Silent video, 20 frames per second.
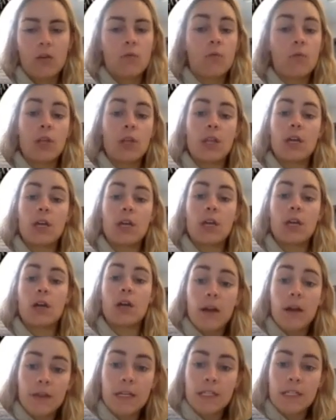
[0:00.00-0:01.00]
When they're
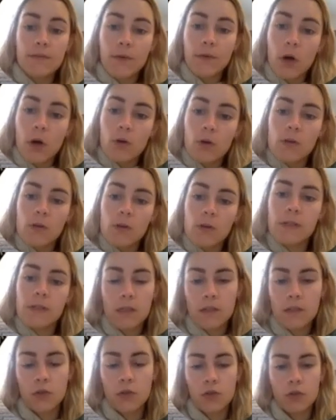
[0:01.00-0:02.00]
on these phones,
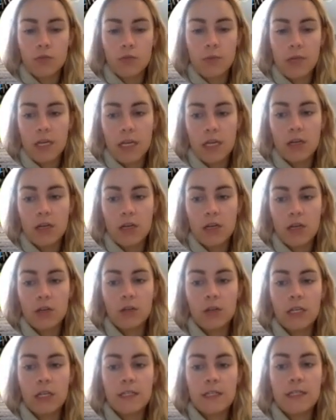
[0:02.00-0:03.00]
social media
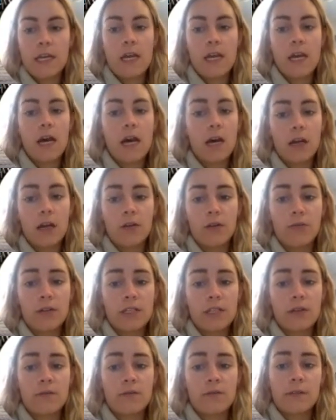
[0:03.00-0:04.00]
creates a higher
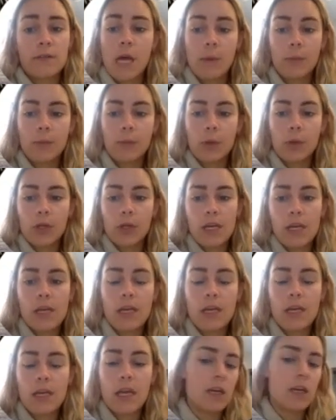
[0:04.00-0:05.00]
risk of
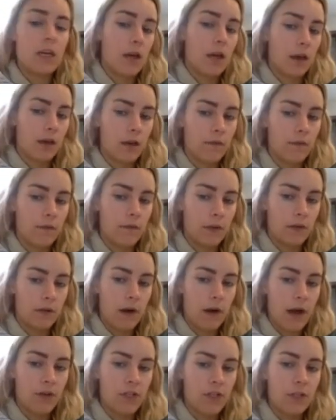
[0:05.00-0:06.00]
cyberbullying and negative
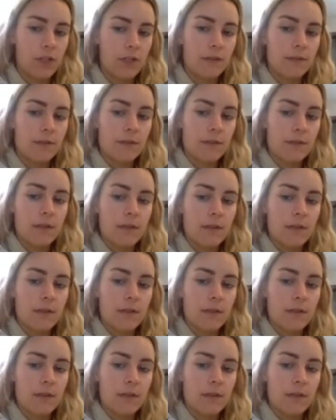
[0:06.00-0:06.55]
interactions.